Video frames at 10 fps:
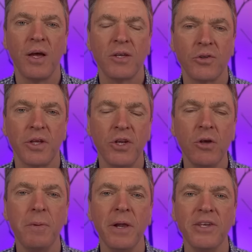So the
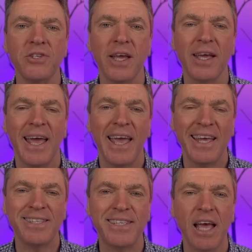new policing
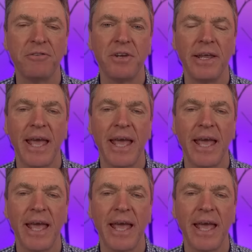is definitely